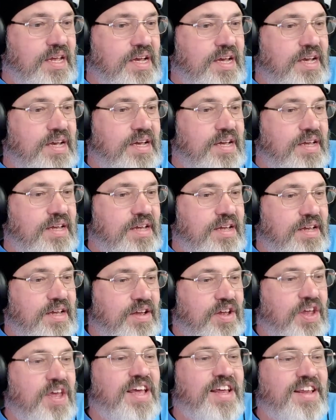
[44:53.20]

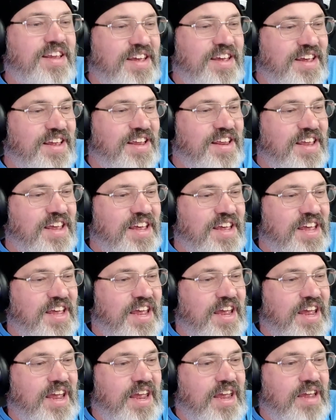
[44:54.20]

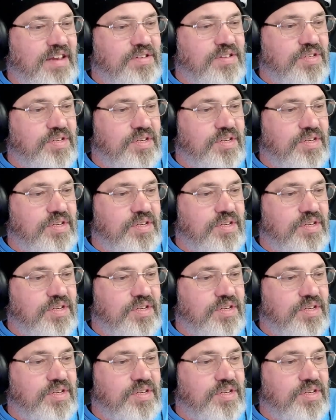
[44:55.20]
And